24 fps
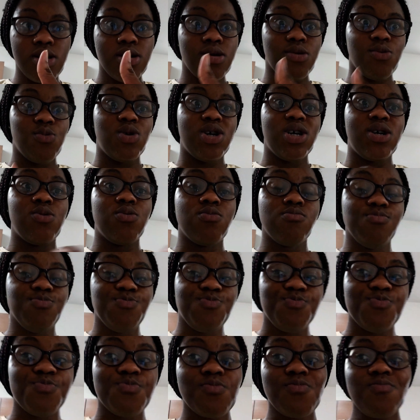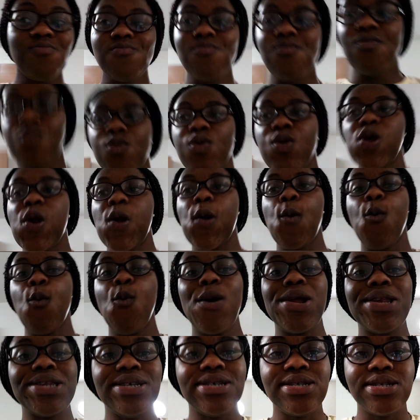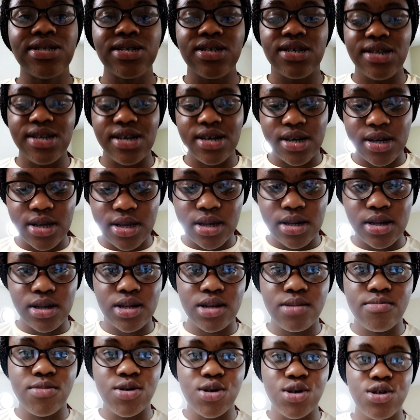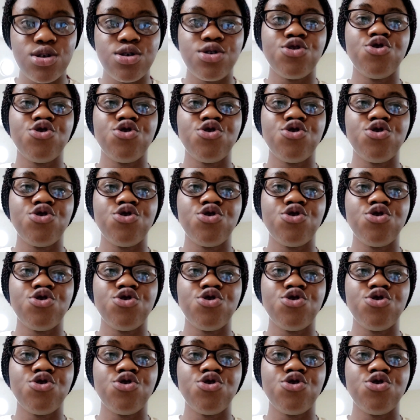Wow. When they say that it is the most